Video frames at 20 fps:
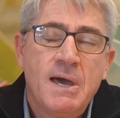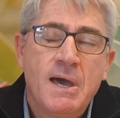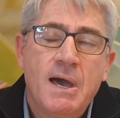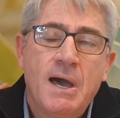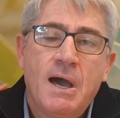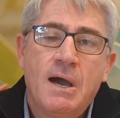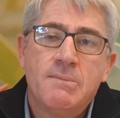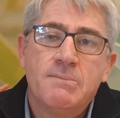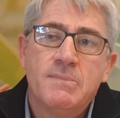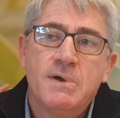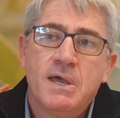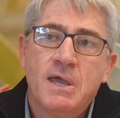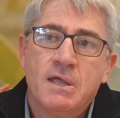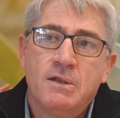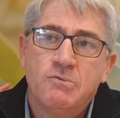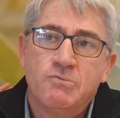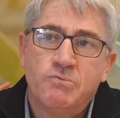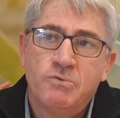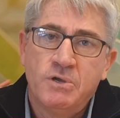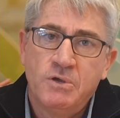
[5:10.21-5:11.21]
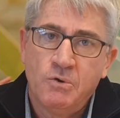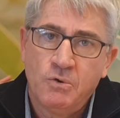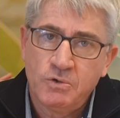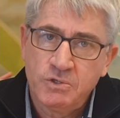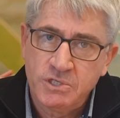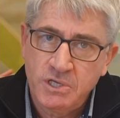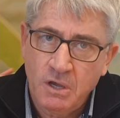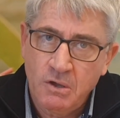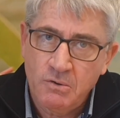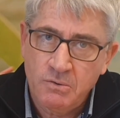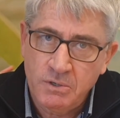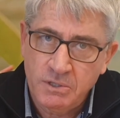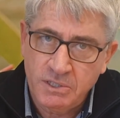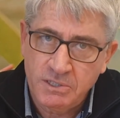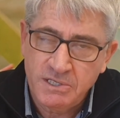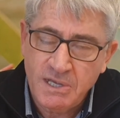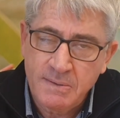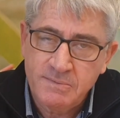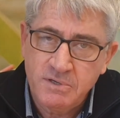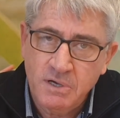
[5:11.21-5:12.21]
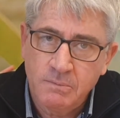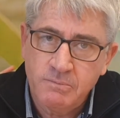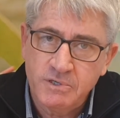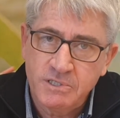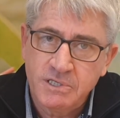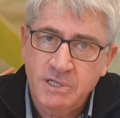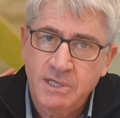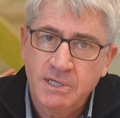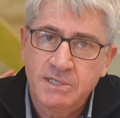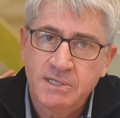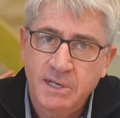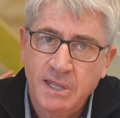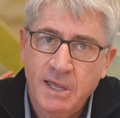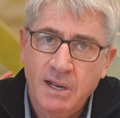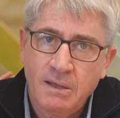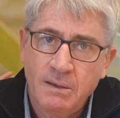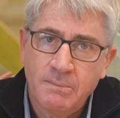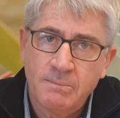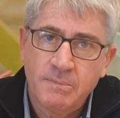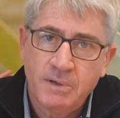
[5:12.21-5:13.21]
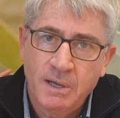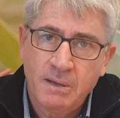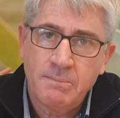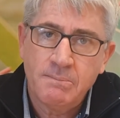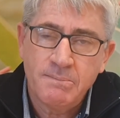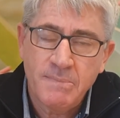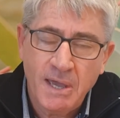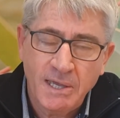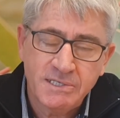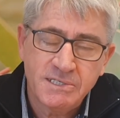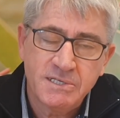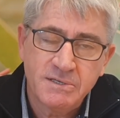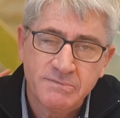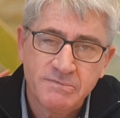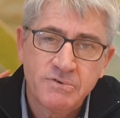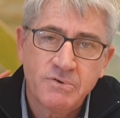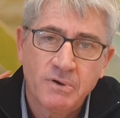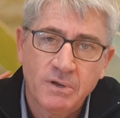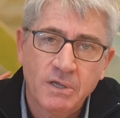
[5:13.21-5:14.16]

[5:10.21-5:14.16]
And we also, at the same time, we selected out a massive tree.